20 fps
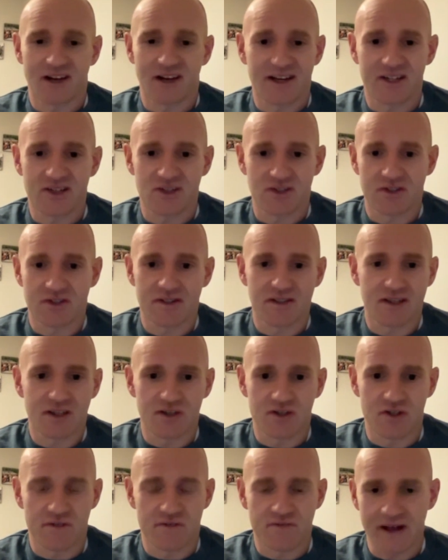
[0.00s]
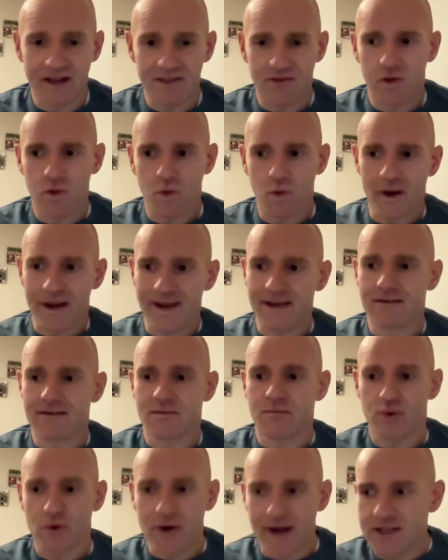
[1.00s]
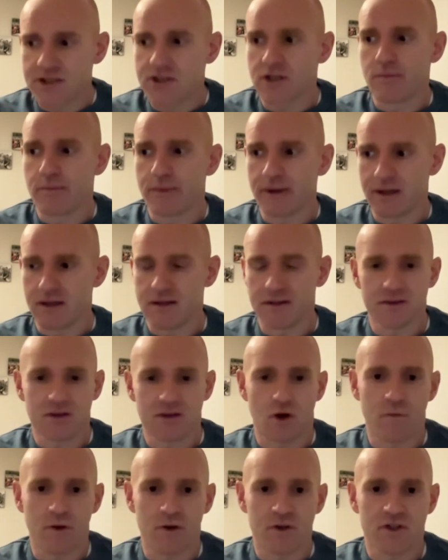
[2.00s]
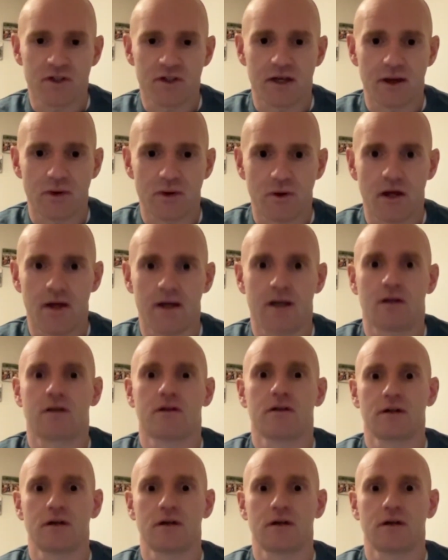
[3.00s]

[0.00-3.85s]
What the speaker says: Like you just felt the weight and pressure build so much that you were like,